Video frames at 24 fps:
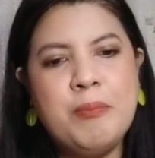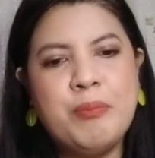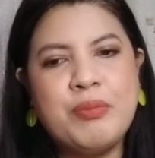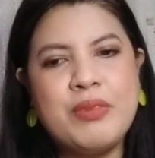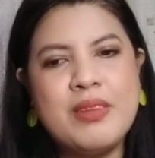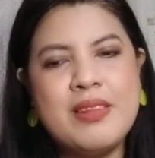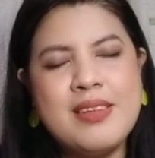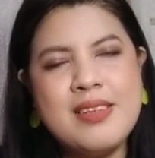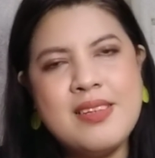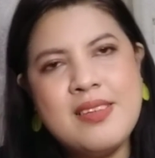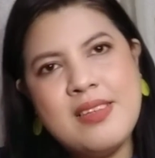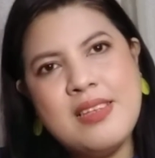
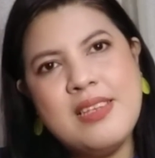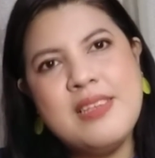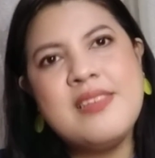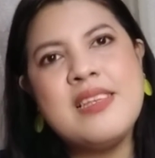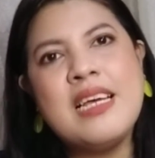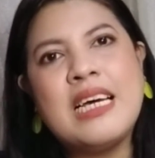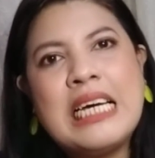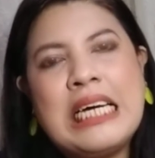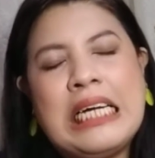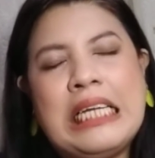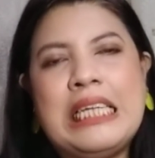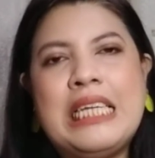This is
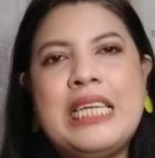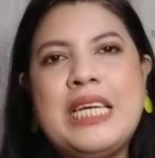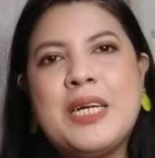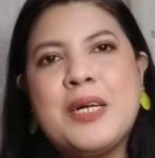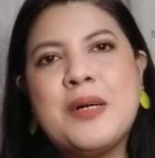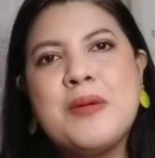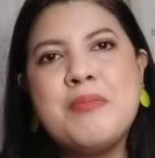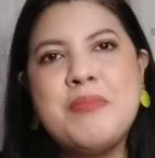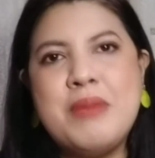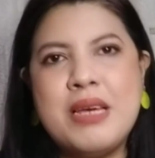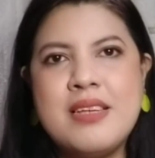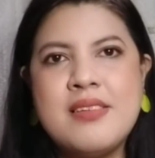a
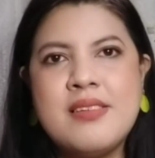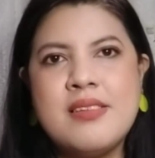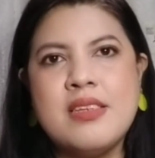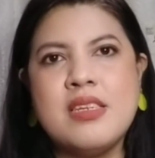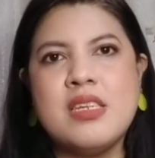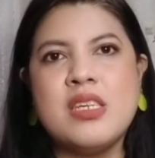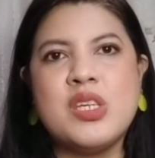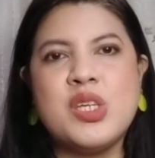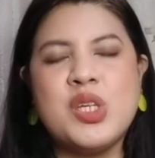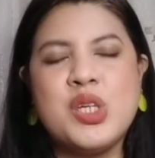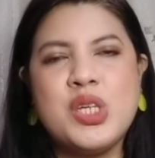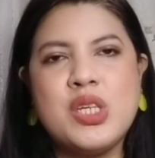clear
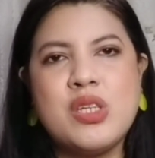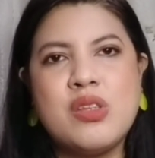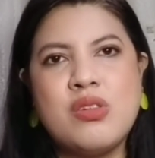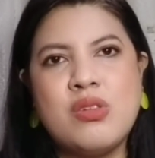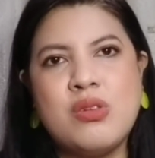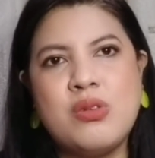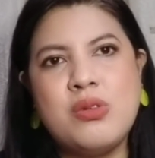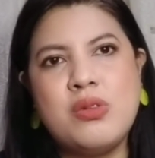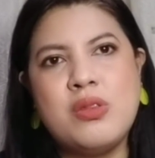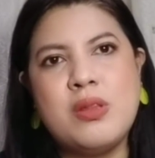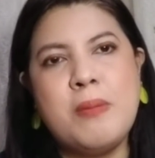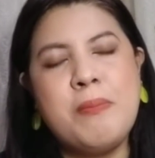message
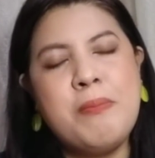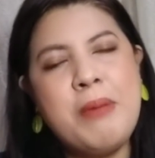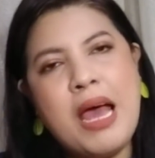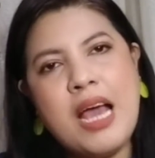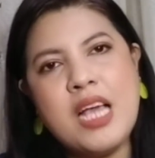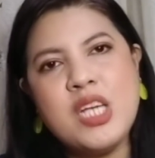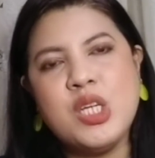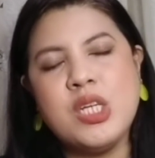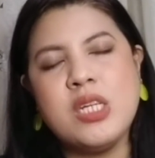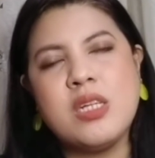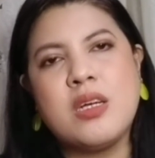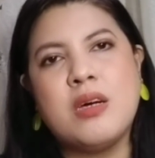to the
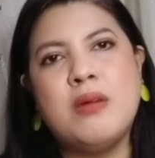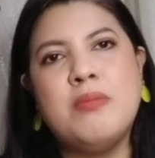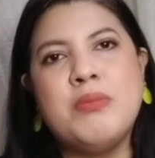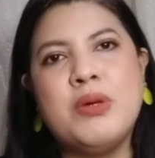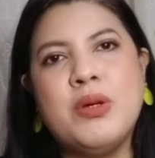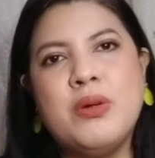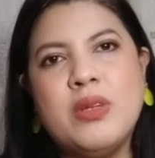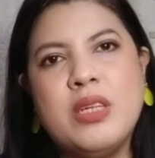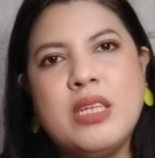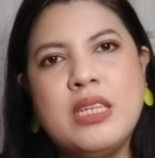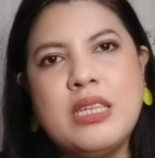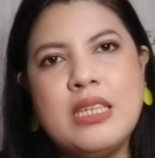pageant
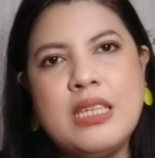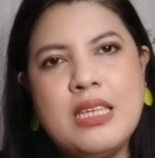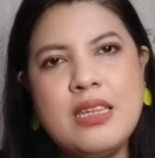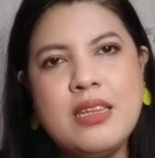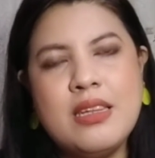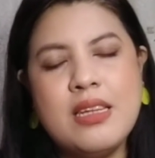community